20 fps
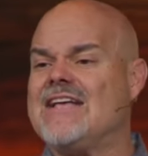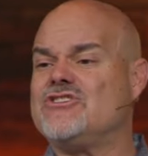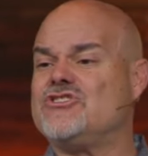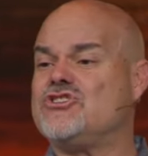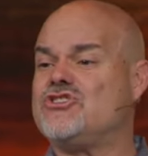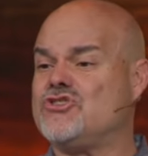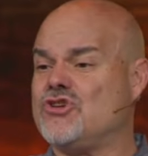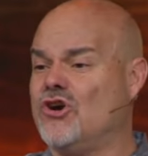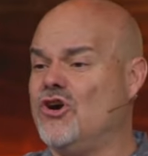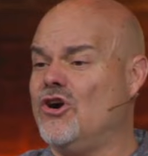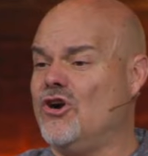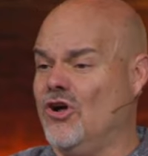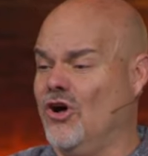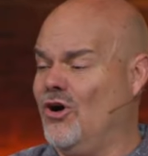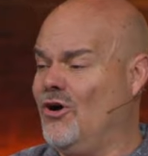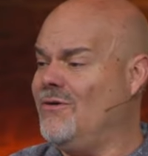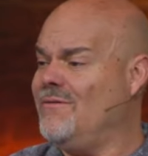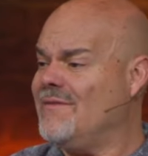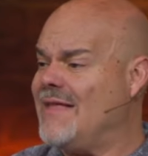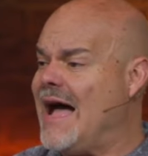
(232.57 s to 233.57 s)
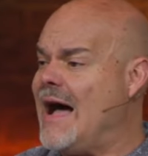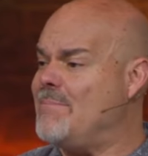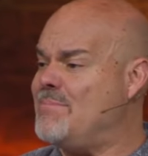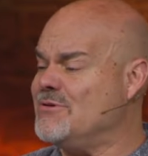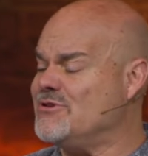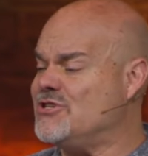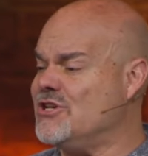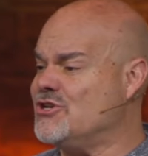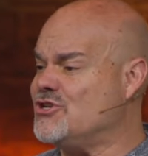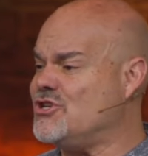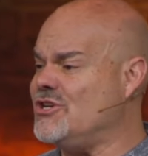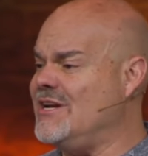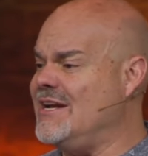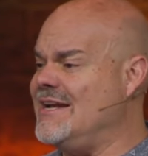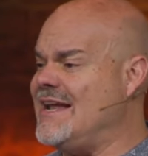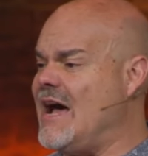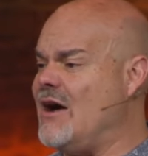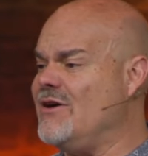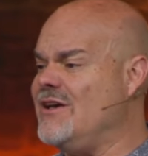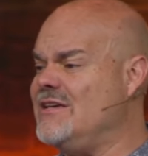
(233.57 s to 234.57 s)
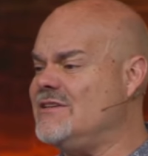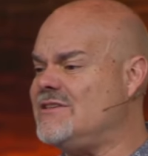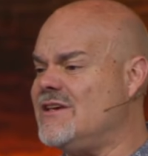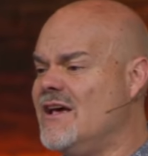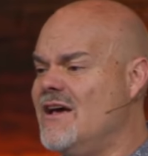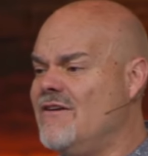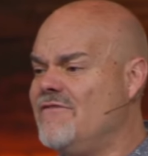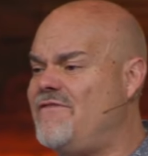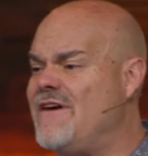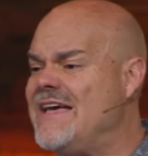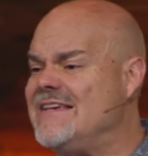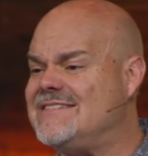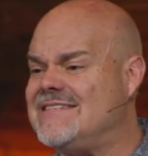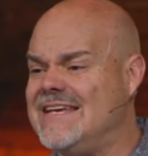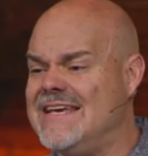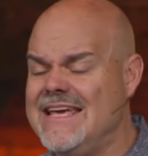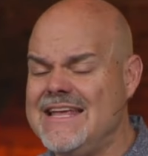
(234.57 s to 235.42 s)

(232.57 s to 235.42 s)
external opposition and now he's faced